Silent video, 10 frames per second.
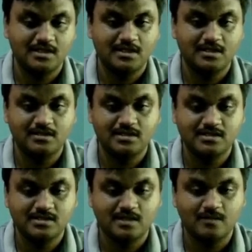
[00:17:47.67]
In
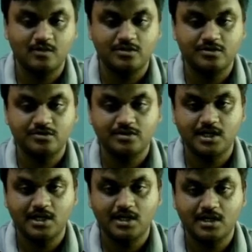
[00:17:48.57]
this I'm going to
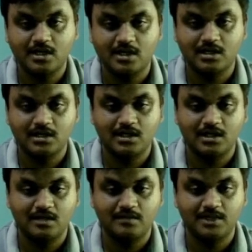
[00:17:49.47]
take curl
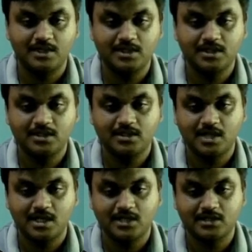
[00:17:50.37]
element,
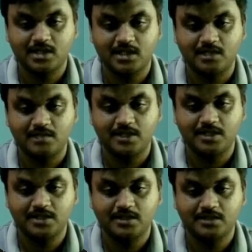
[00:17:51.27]
current element.